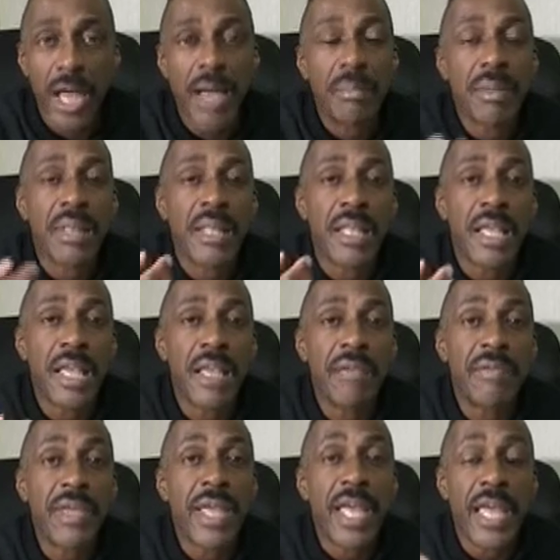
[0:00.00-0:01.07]
I
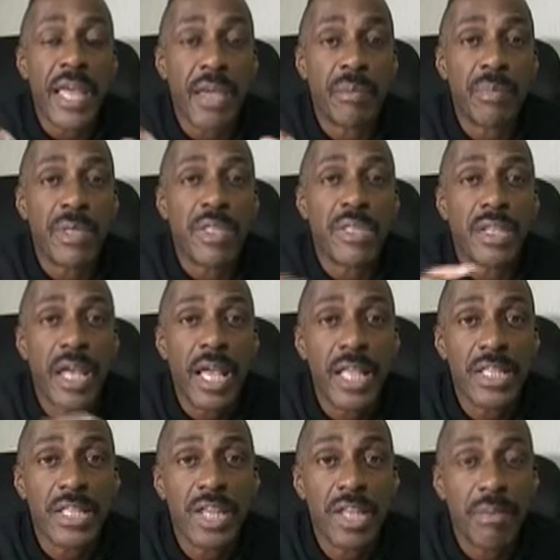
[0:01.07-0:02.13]
believe
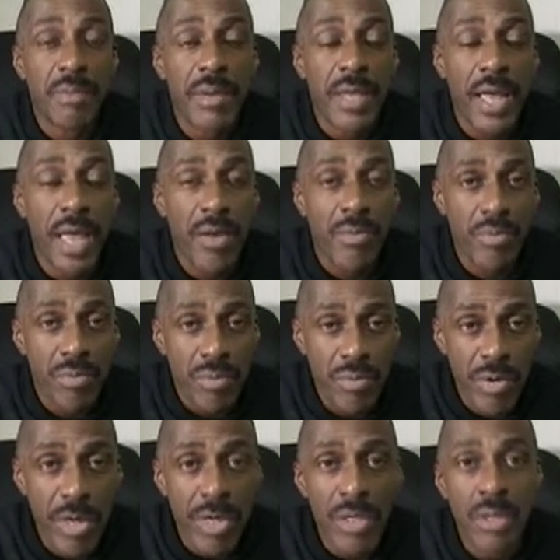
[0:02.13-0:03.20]
it's going to be a
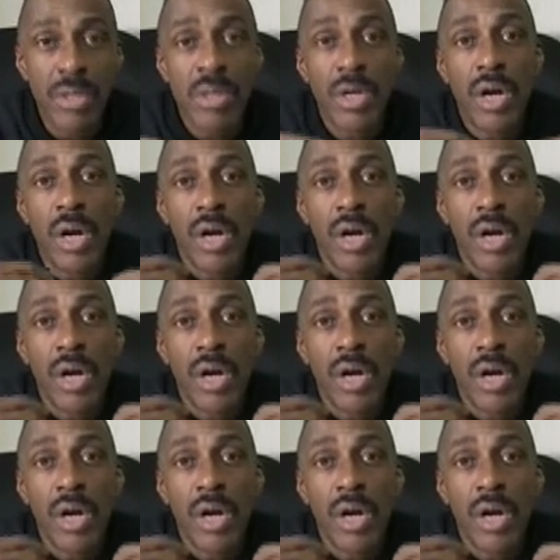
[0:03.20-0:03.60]
real